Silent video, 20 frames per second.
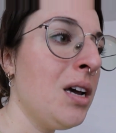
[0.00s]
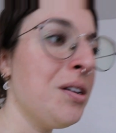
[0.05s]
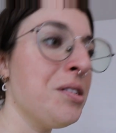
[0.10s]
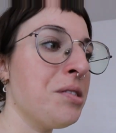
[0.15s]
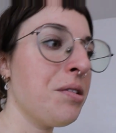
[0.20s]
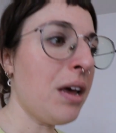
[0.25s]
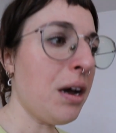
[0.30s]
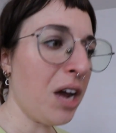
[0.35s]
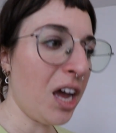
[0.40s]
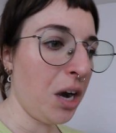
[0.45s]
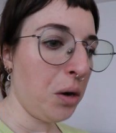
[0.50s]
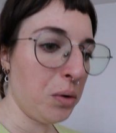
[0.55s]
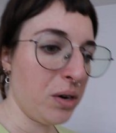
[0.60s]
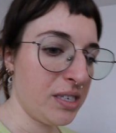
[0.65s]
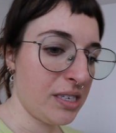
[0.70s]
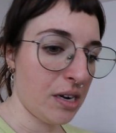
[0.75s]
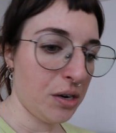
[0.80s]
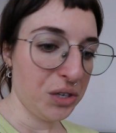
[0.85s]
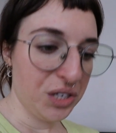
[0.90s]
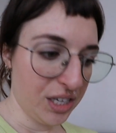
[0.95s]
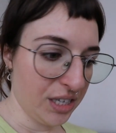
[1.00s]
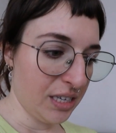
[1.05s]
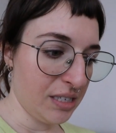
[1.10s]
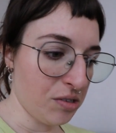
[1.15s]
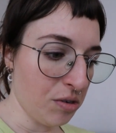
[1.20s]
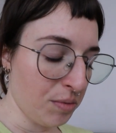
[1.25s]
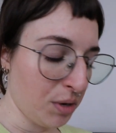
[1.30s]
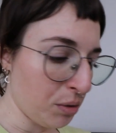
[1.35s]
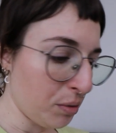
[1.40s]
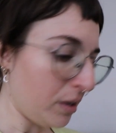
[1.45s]
So that kind of works out good.
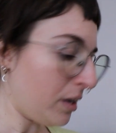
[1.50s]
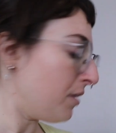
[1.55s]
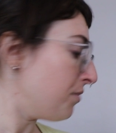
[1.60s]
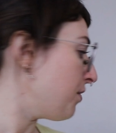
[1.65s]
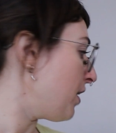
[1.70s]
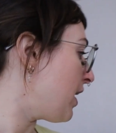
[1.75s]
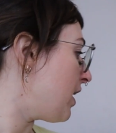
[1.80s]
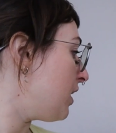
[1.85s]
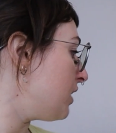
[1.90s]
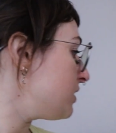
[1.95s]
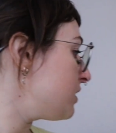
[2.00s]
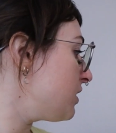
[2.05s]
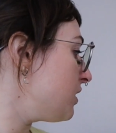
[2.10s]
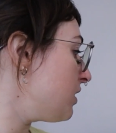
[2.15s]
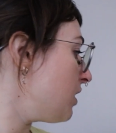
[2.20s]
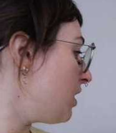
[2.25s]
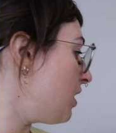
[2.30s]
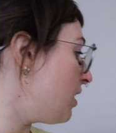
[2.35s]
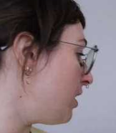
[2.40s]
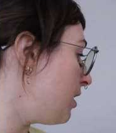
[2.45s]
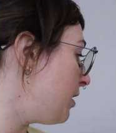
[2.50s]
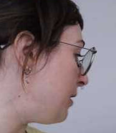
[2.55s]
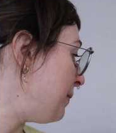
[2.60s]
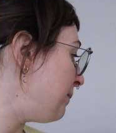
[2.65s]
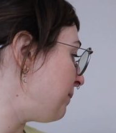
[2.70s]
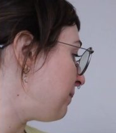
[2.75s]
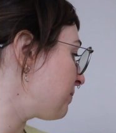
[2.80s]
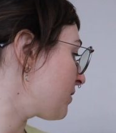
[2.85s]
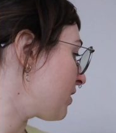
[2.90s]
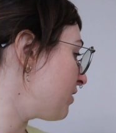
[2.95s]
So I'm going to work on that.
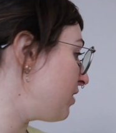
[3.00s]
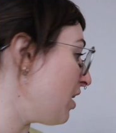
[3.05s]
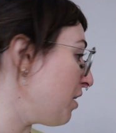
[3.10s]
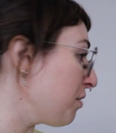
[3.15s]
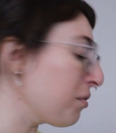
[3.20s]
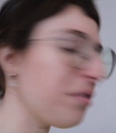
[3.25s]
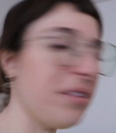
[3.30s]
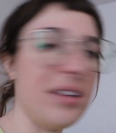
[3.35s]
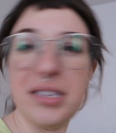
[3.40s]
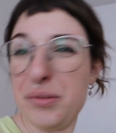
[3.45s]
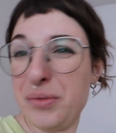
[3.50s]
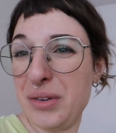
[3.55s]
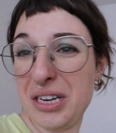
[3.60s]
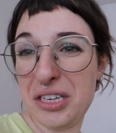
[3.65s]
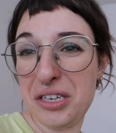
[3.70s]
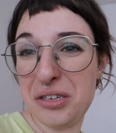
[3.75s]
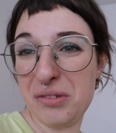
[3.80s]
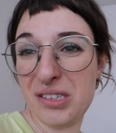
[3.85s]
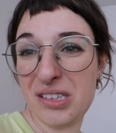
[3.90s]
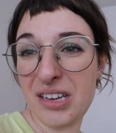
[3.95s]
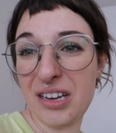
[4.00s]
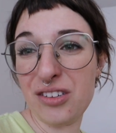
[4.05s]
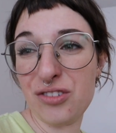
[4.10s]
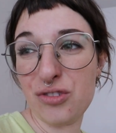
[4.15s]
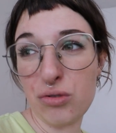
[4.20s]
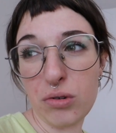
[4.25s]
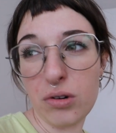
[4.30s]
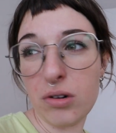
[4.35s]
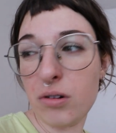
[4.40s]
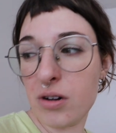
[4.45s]
The other things that we need to do is like
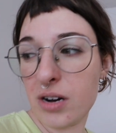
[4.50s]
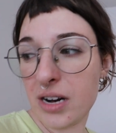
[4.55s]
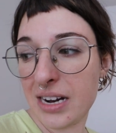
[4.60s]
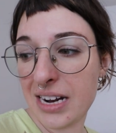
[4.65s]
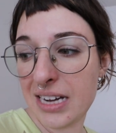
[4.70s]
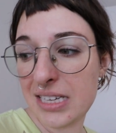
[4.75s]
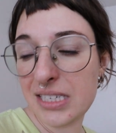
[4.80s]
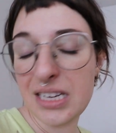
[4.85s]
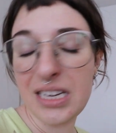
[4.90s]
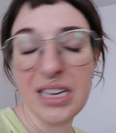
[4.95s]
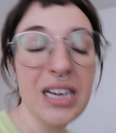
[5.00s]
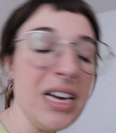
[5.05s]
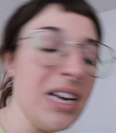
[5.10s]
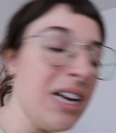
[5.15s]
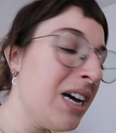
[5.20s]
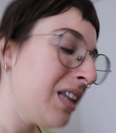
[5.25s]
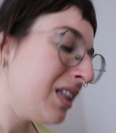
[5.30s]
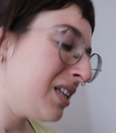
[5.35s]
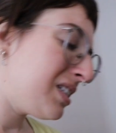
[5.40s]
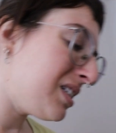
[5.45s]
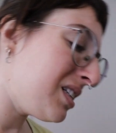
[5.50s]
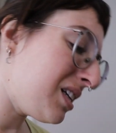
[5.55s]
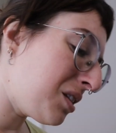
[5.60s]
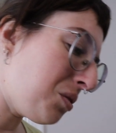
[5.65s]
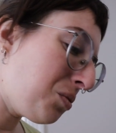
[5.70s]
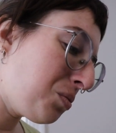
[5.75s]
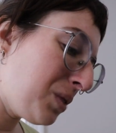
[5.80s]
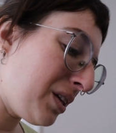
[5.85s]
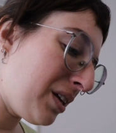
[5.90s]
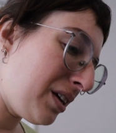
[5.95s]
drawer organizing. This is like
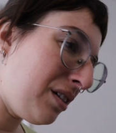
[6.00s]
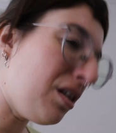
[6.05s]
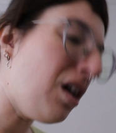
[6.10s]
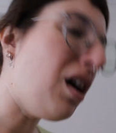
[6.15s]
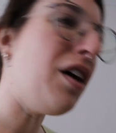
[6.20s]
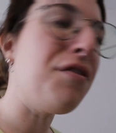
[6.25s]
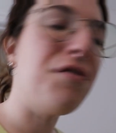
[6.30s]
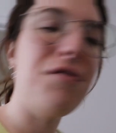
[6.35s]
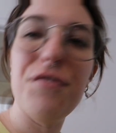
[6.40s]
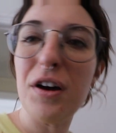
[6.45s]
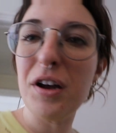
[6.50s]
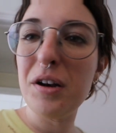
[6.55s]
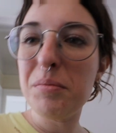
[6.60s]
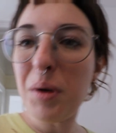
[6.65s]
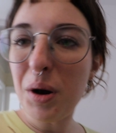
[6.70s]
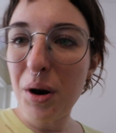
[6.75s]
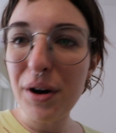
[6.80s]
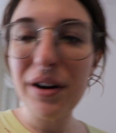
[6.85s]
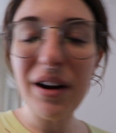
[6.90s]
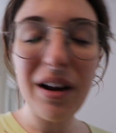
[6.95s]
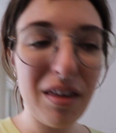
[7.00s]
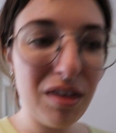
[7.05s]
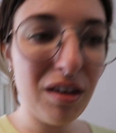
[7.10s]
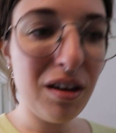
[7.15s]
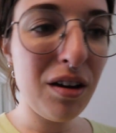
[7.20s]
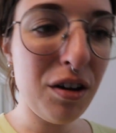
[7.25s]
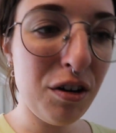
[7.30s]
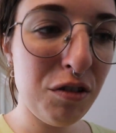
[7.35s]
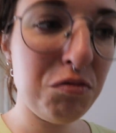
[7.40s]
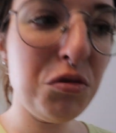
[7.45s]
the really not fun part, I
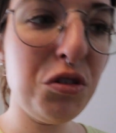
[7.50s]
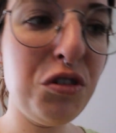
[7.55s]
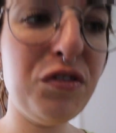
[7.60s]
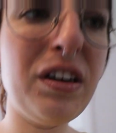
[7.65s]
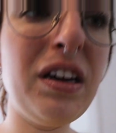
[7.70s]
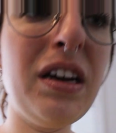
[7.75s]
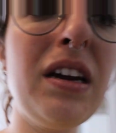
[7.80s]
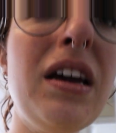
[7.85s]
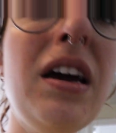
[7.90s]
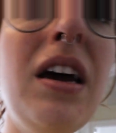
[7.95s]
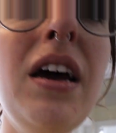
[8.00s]
think, of moving,